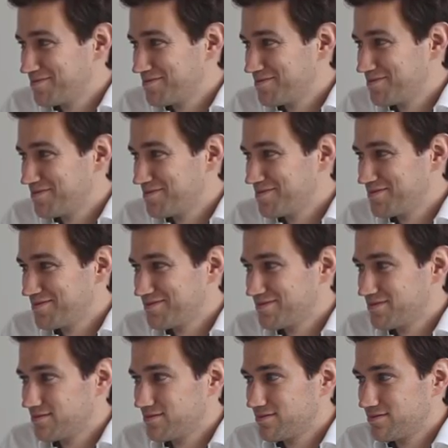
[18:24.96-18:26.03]

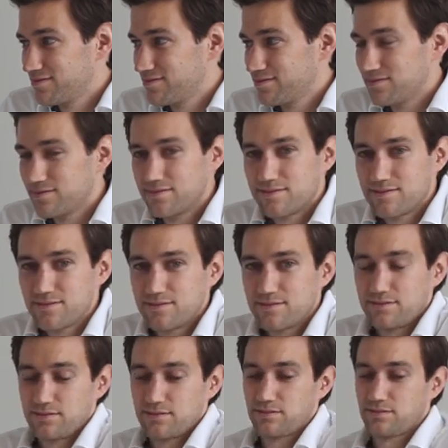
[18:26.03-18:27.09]

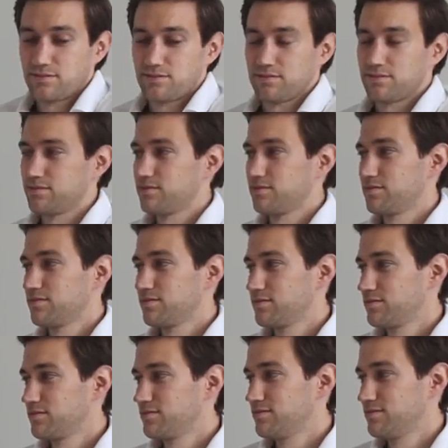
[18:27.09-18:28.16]

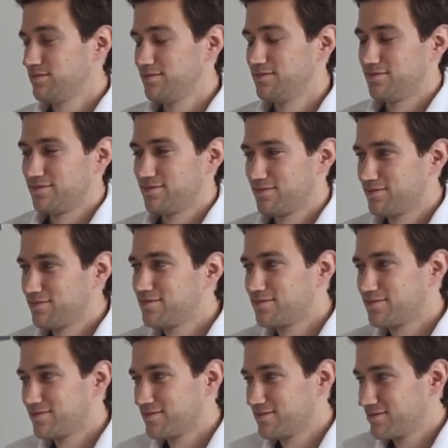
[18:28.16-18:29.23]

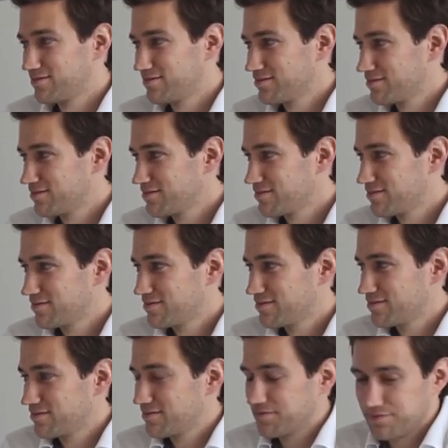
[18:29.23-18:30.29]

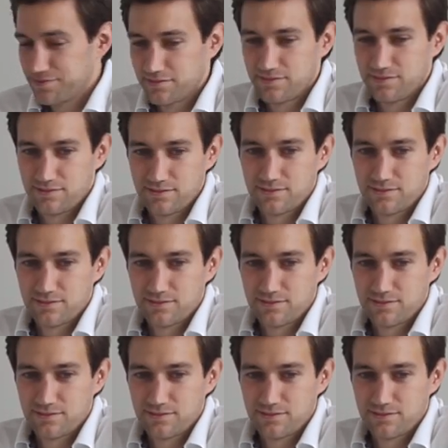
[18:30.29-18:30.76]
(silent)